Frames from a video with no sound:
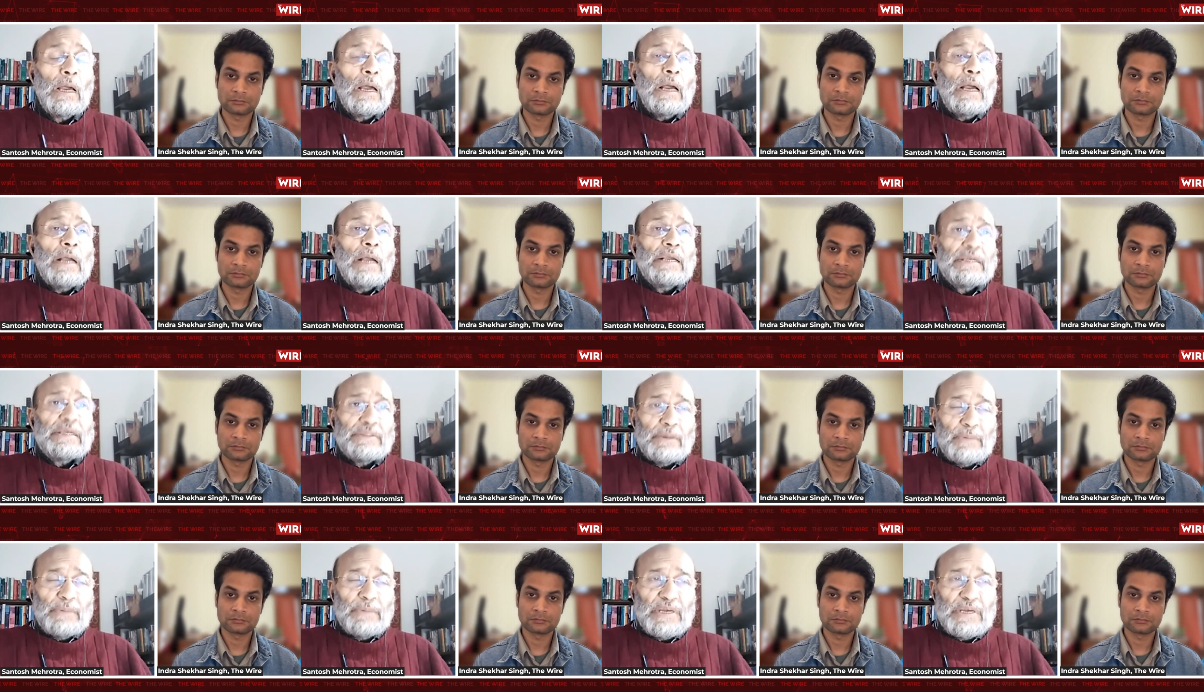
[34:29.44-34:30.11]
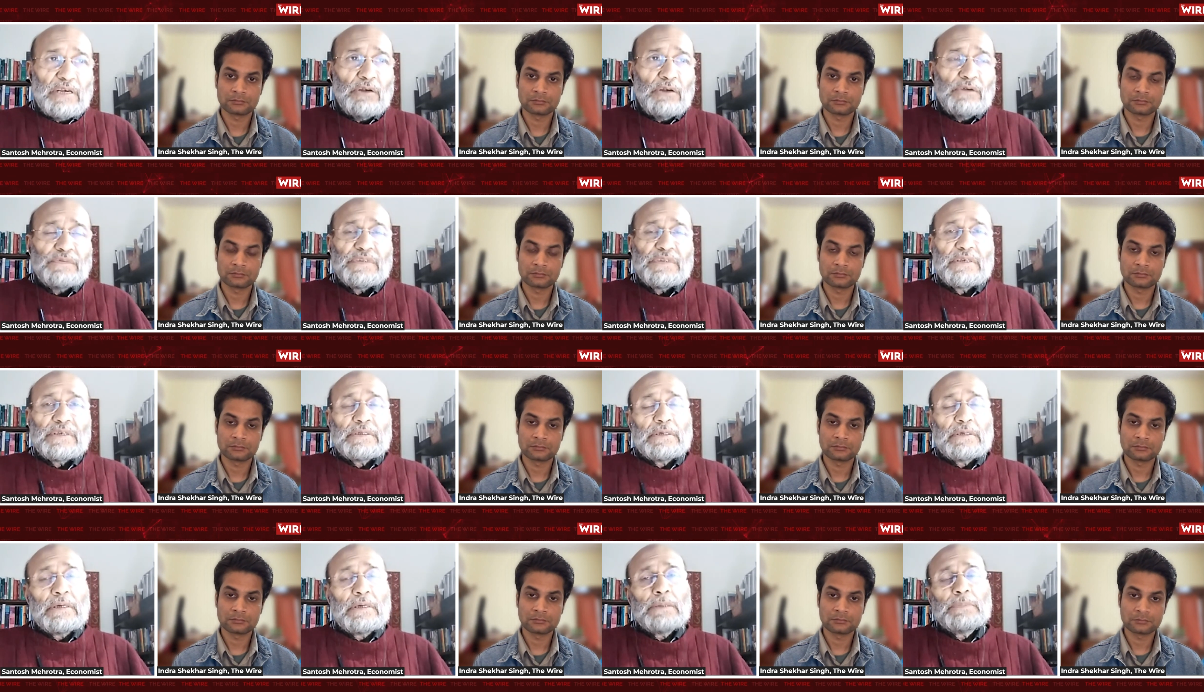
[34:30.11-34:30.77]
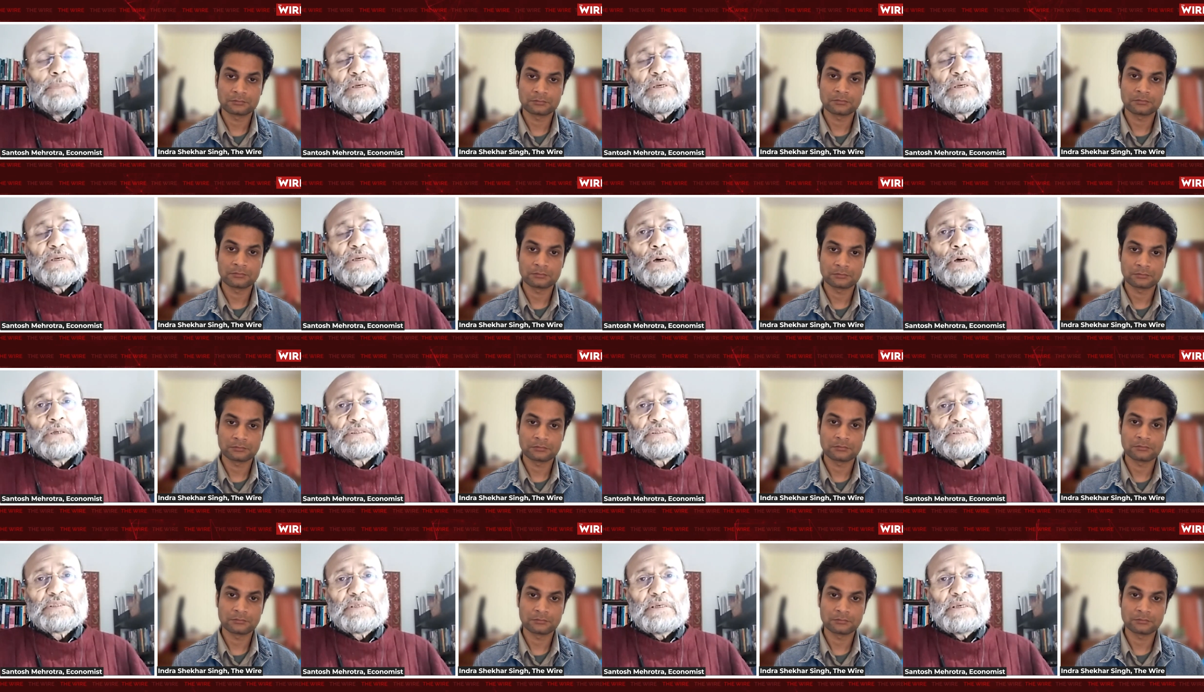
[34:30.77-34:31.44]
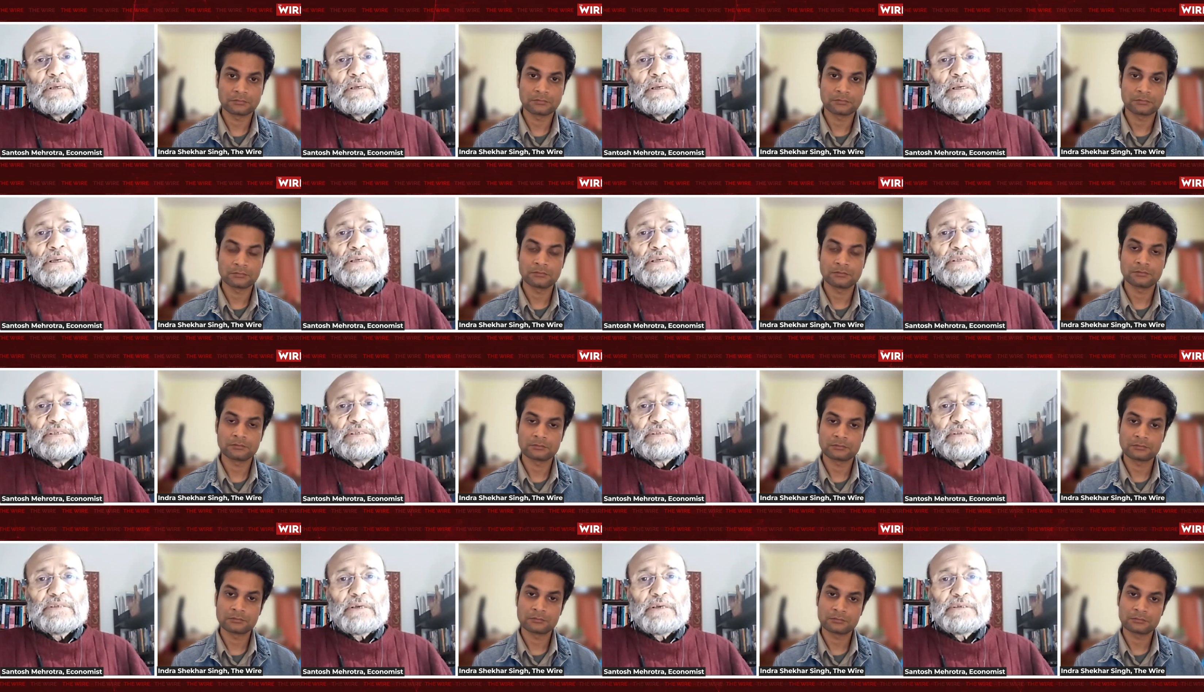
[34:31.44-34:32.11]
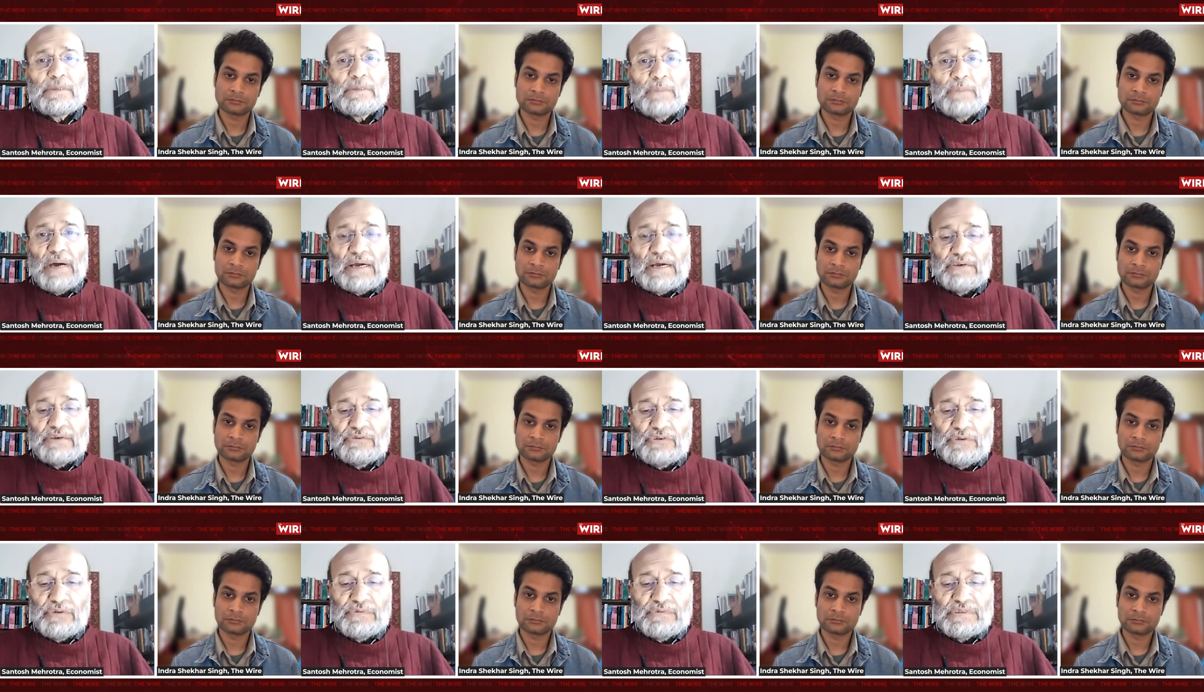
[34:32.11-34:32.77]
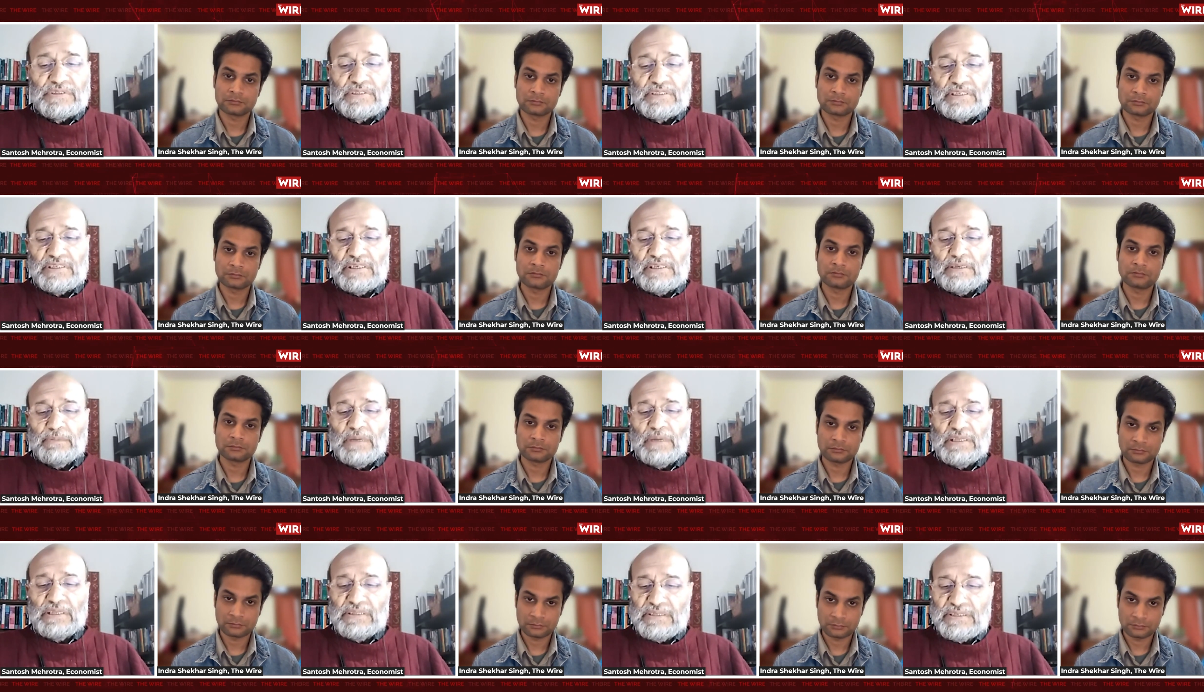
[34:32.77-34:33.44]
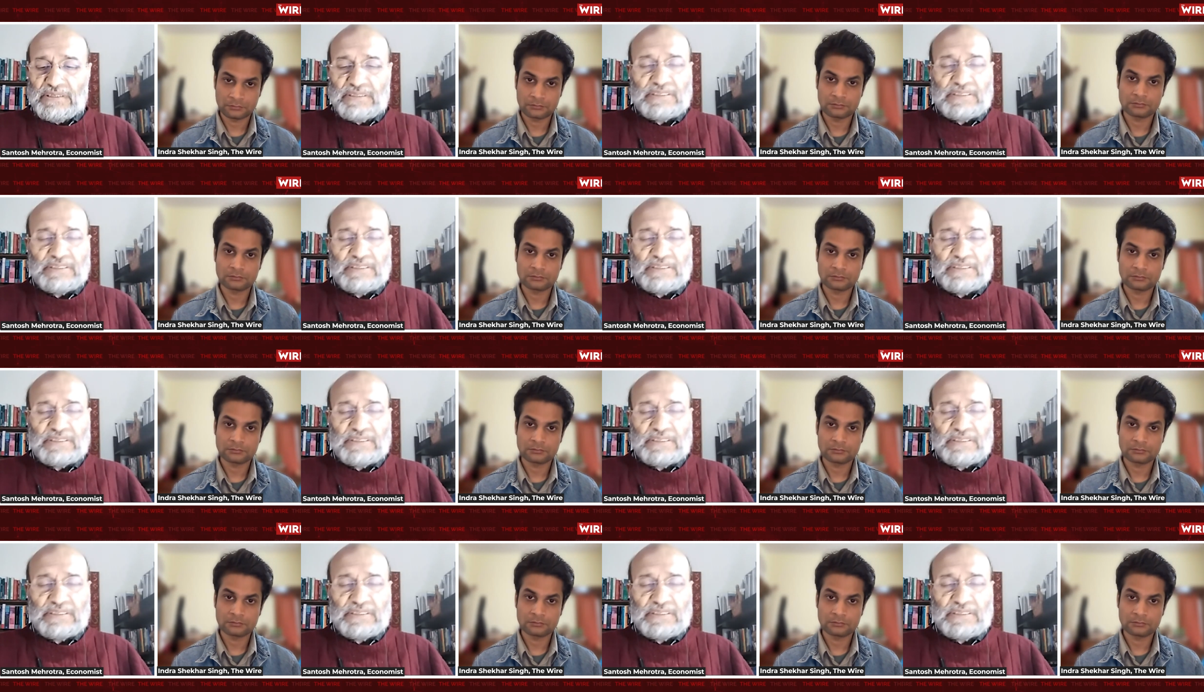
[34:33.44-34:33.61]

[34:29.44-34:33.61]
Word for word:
Speaker 1: in the middle of the year because it is a demand driven scheme. And this